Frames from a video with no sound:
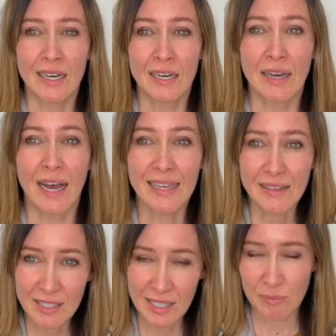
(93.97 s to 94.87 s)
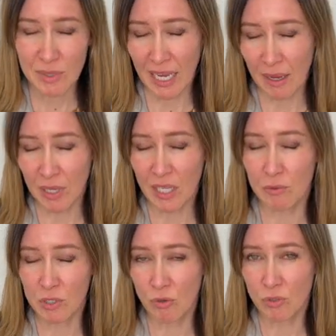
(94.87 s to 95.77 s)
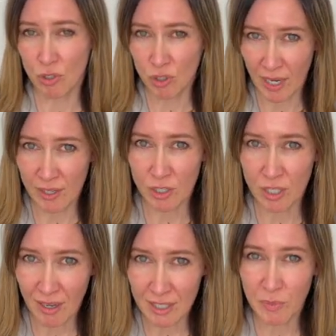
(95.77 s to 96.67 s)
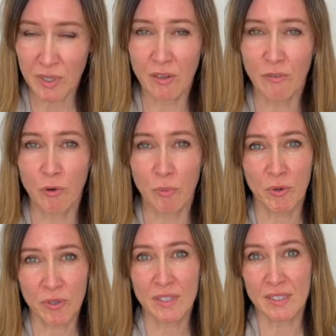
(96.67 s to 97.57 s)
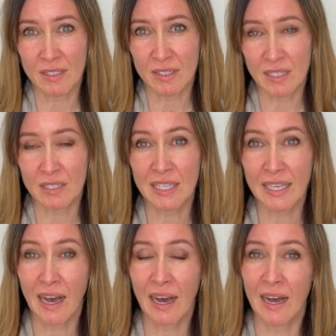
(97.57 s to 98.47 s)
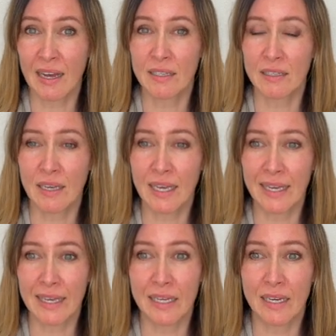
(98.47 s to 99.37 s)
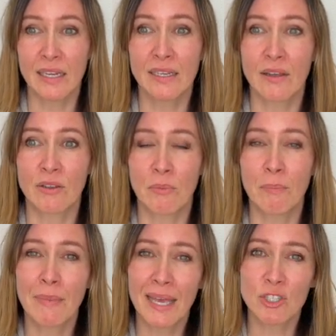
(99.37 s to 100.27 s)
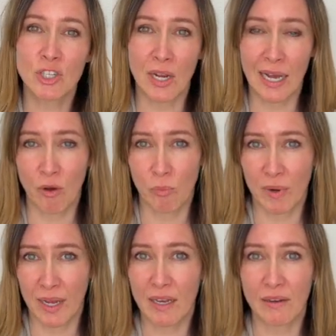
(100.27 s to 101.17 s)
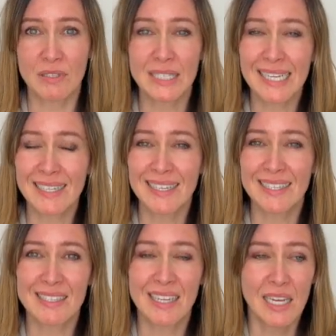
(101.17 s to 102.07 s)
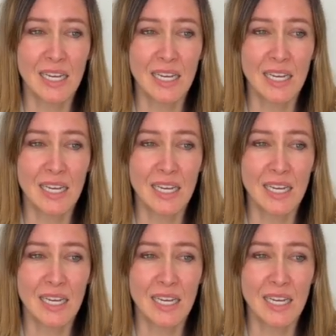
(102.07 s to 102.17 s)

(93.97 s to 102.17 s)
Uh, at the same time that he was going to Shriners Hospital for Perthes disease, he had a, another major outbreak of sickness.